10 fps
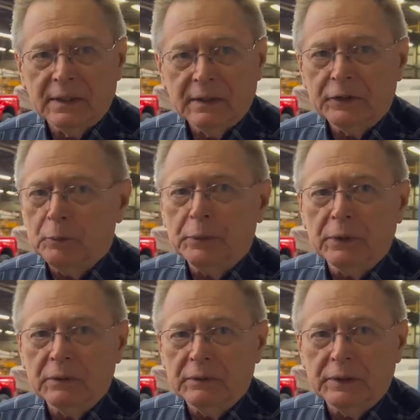They're
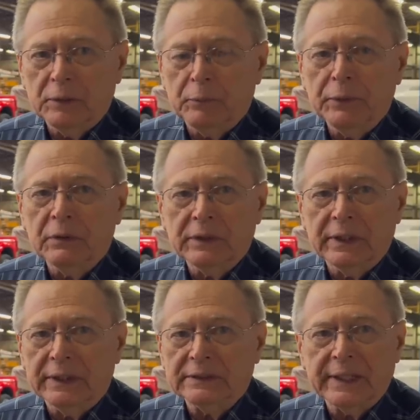built they're built in
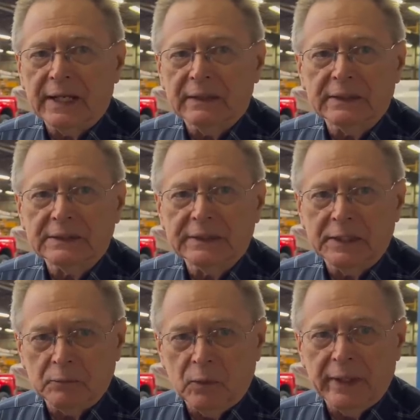exactly the
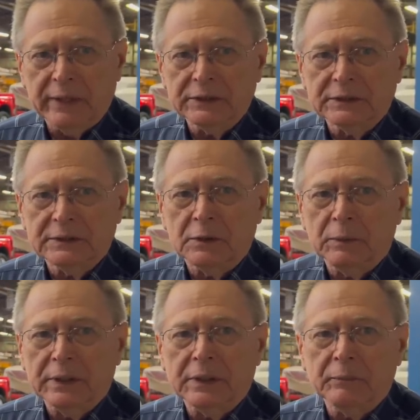same way, just some
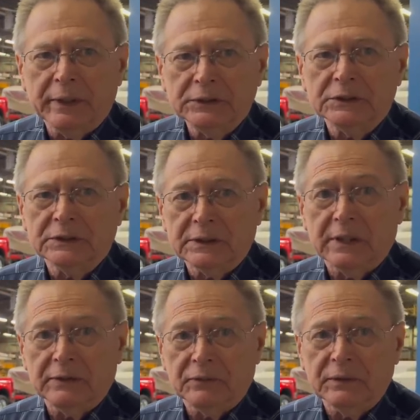of the dimensions are
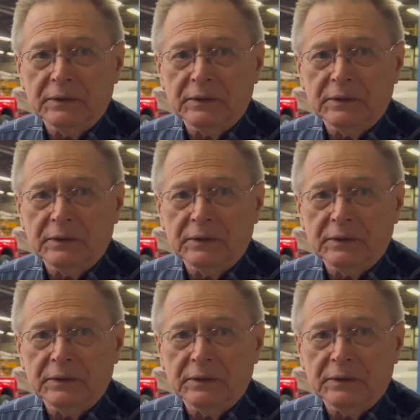different.